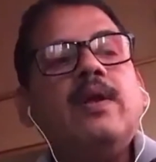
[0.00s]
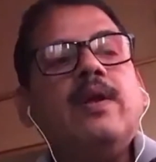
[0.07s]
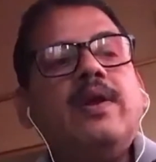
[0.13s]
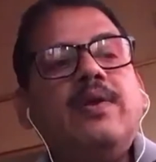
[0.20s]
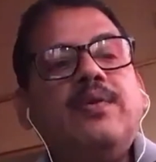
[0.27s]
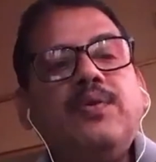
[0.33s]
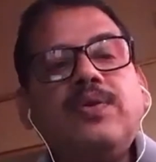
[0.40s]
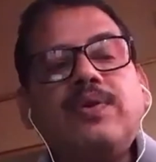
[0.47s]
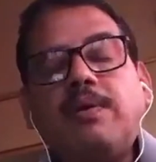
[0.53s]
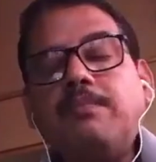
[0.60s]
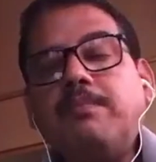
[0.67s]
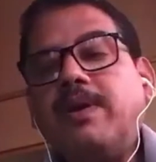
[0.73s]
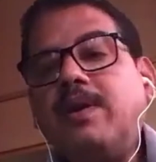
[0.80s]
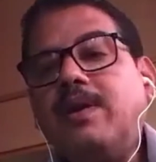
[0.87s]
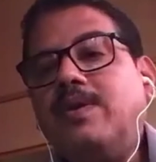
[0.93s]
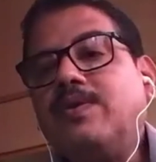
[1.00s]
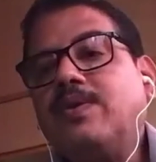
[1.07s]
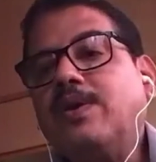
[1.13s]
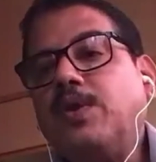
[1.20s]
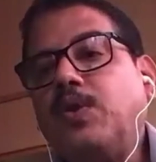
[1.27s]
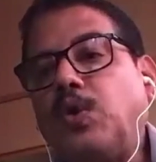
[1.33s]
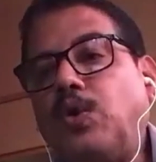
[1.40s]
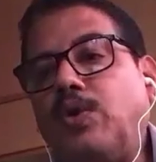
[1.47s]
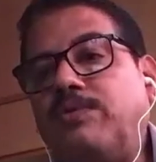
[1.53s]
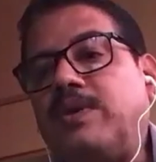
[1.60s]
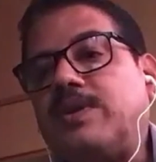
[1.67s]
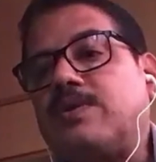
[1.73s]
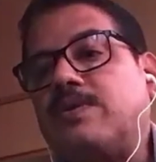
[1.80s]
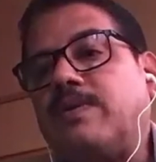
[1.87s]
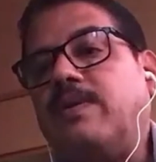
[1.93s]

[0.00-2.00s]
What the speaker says: If somebody is a novice,